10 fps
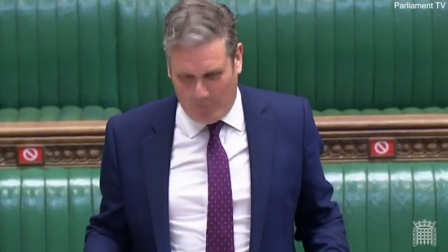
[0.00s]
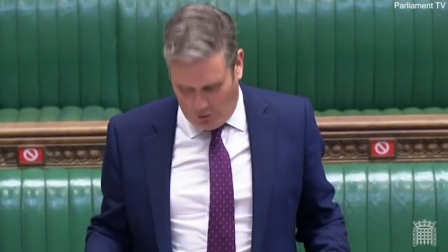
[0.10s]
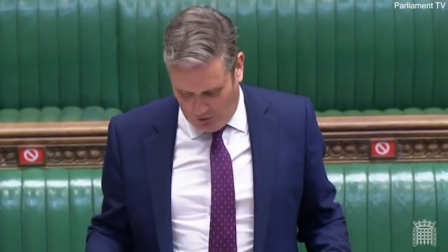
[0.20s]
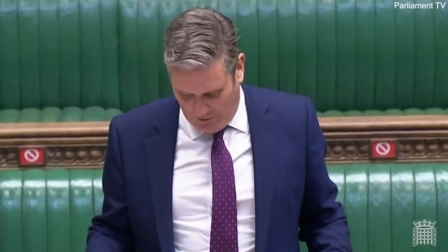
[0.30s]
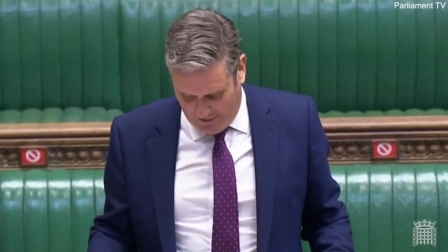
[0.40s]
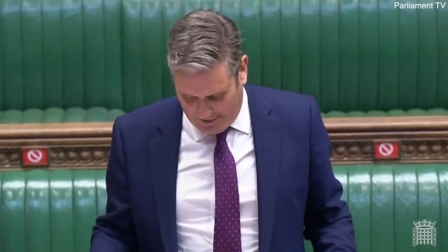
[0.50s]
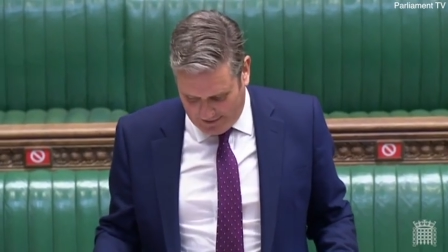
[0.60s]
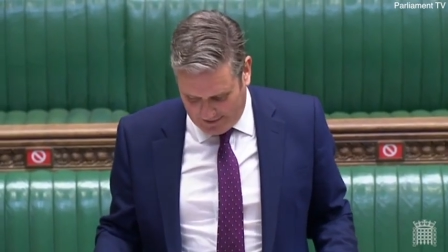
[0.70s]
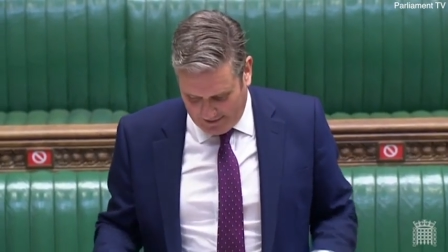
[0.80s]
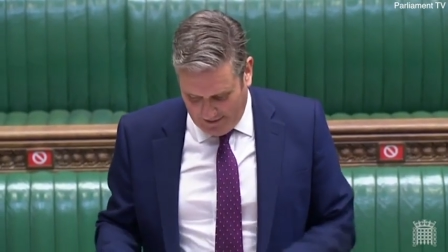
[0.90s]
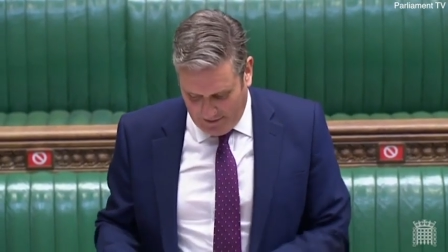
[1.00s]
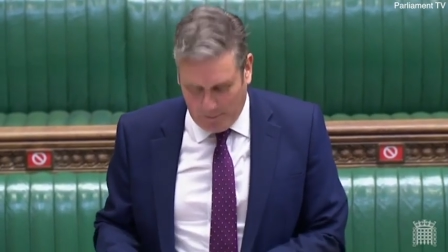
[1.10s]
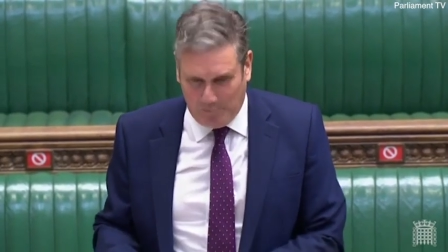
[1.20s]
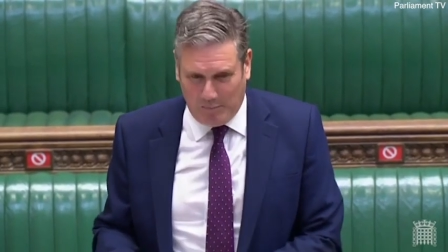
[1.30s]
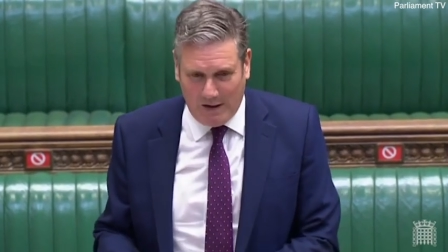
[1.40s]
bit more on this.
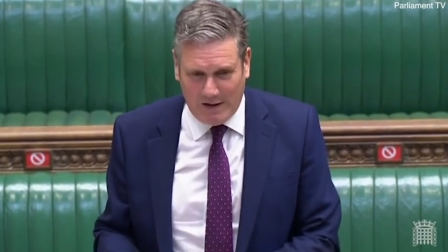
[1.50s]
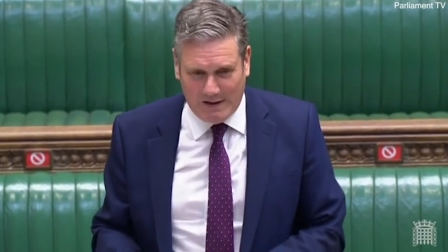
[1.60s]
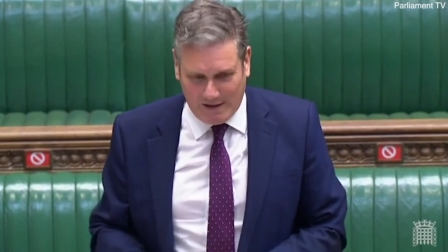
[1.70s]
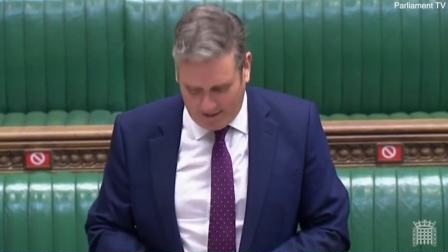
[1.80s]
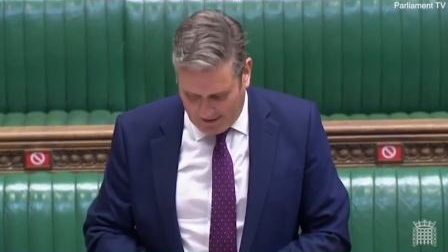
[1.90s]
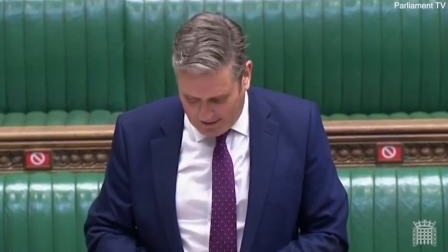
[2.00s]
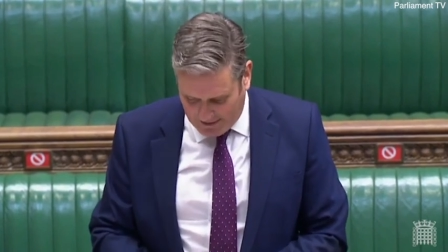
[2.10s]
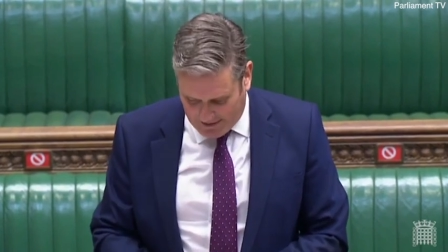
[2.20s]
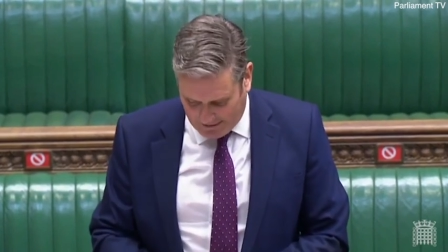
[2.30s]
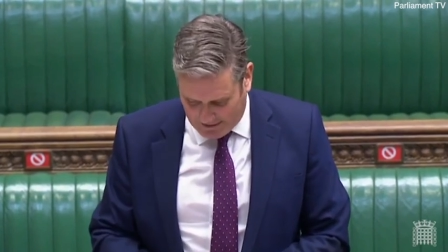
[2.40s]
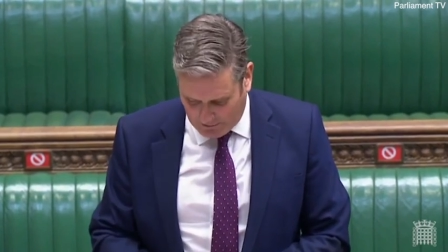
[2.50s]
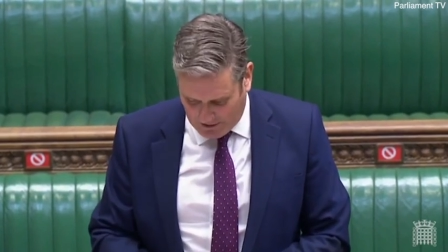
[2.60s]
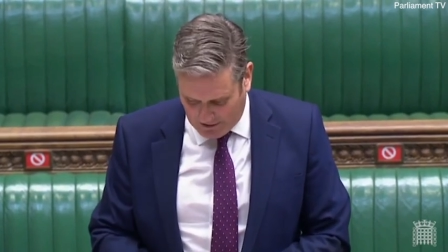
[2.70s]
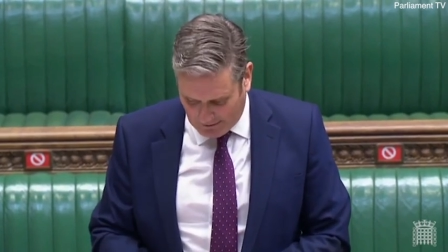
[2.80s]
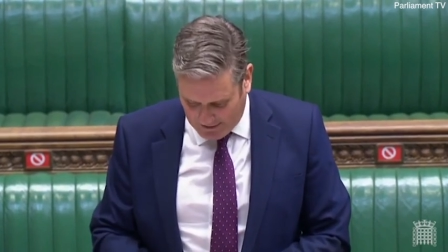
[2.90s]
The person the Health Secretary
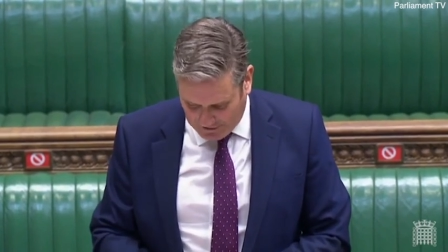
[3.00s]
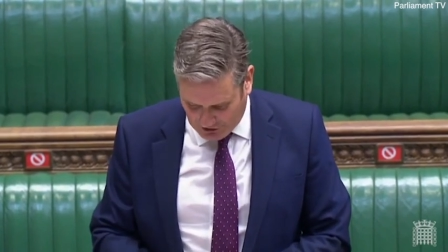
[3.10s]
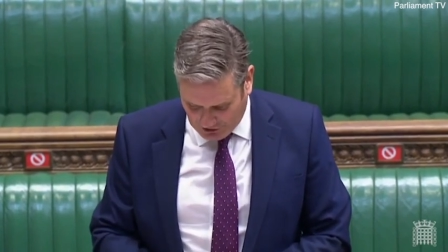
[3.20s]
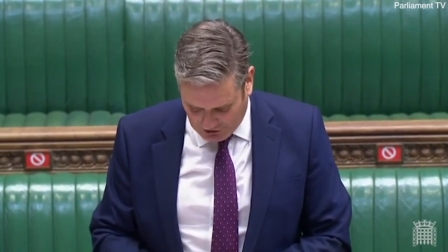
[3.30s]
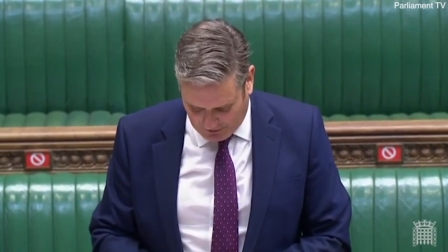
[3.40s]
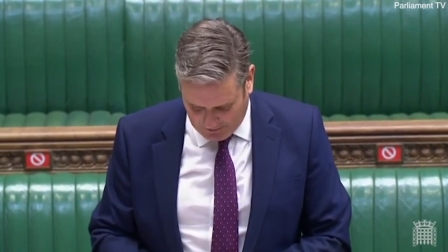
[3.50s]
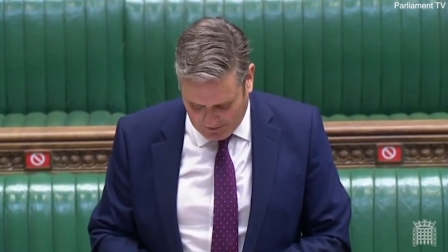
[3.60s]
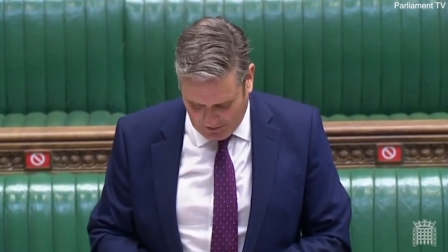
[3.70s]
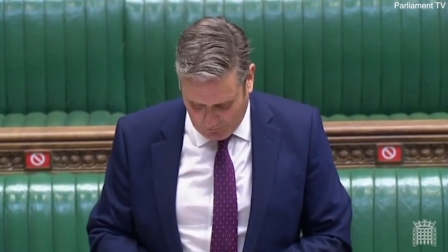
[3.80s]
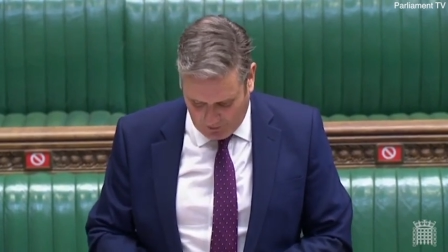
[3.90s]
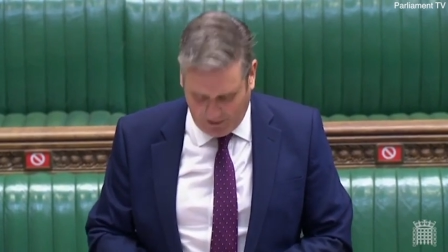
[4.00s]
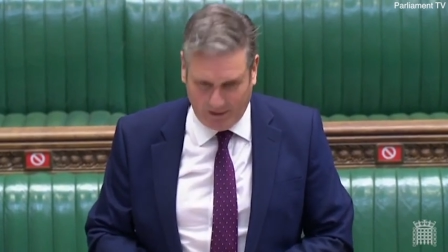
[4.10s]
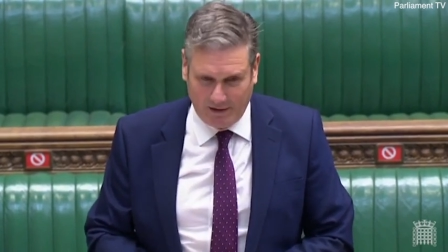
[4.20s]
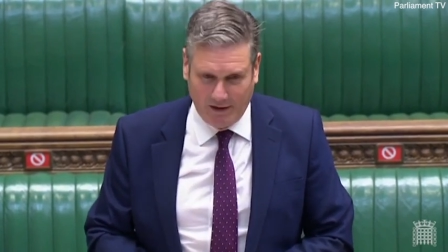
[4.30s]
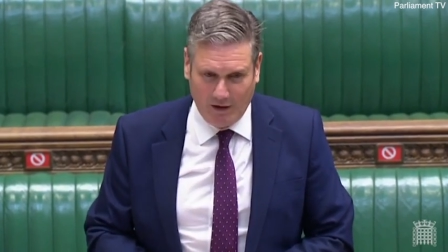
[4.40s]
was in a relationship
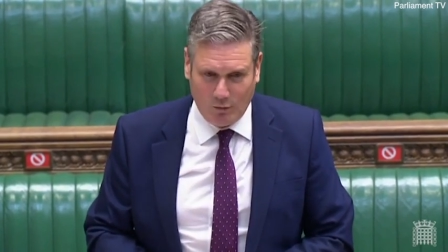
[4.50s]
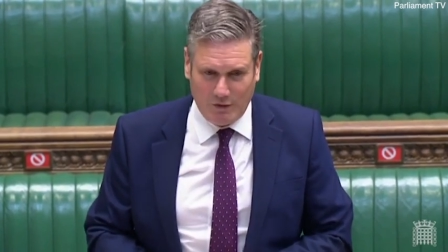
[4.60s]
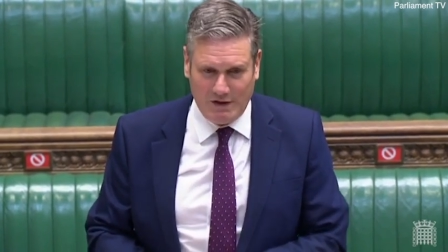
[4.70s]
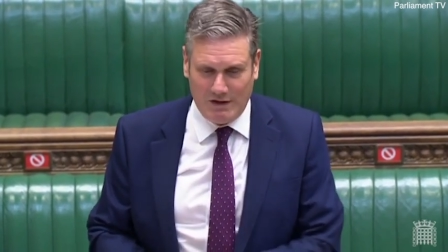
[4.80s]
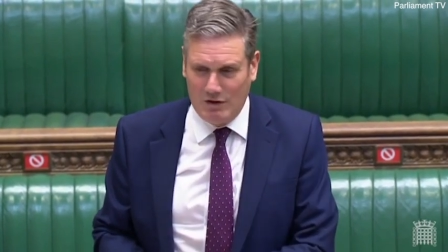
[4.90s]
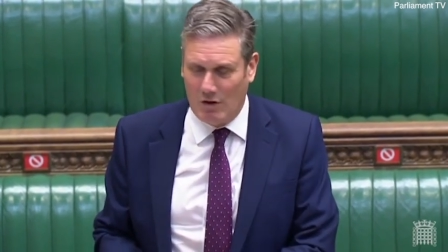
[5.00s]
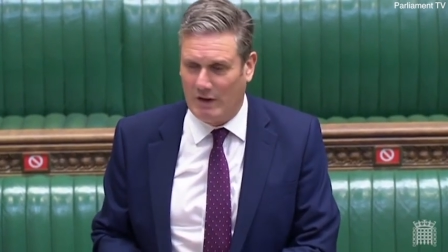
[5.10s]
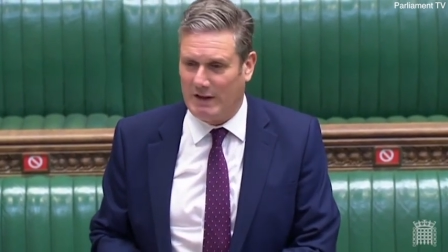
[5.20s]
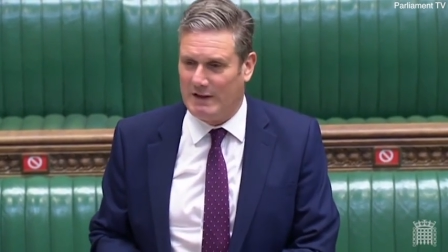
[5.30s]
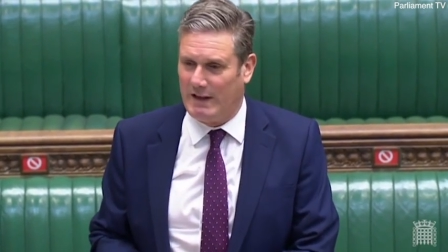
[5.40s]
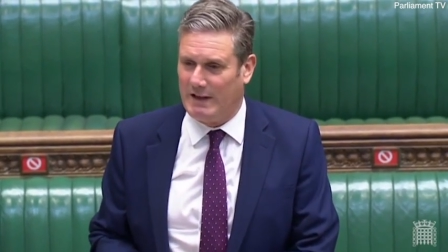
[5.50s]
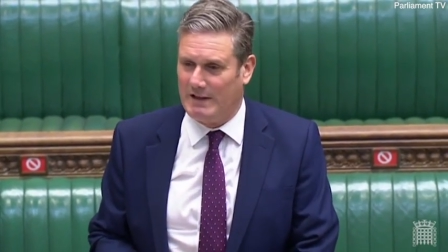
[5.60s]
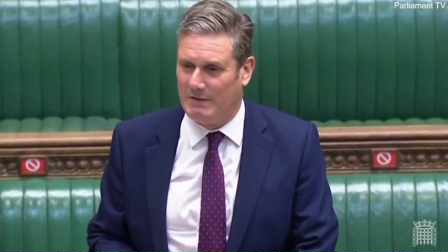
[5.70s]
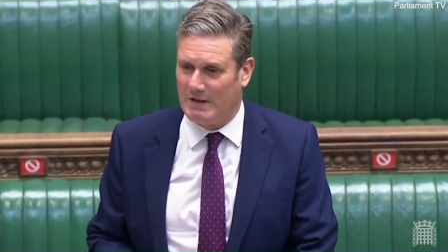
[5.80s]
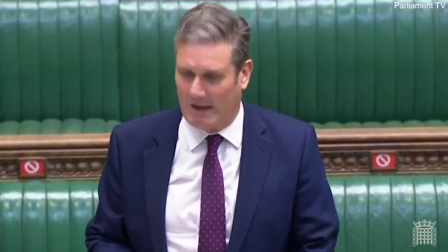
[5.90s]
with was his non
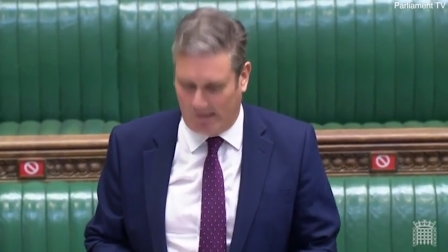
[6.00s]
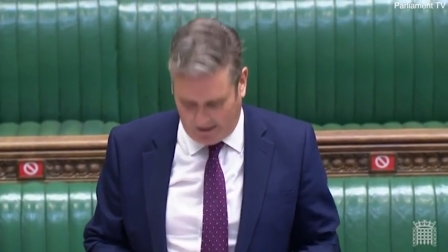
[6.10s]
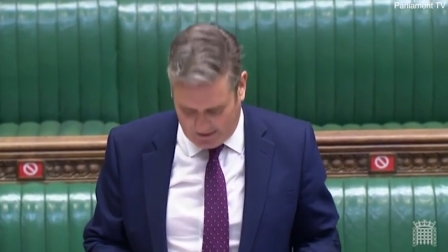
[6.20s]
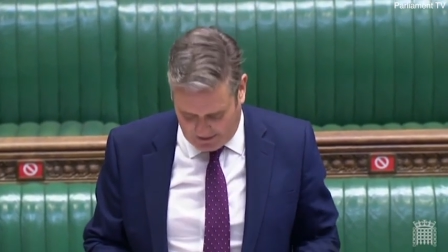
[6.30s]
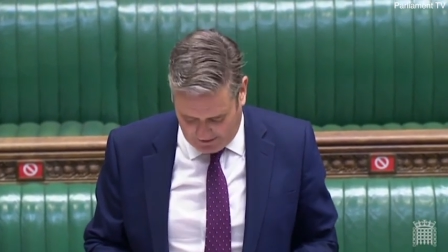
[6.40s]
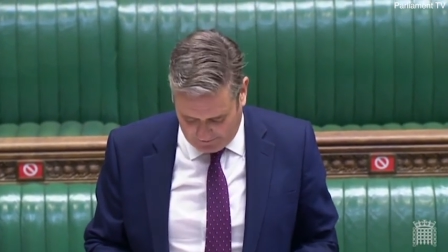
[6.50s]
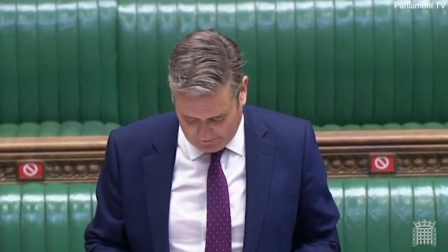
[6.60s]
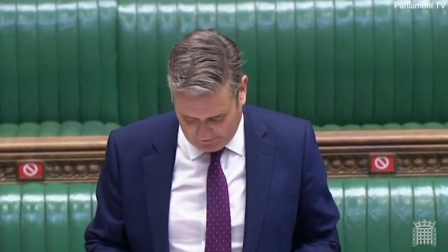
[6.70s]
executive director.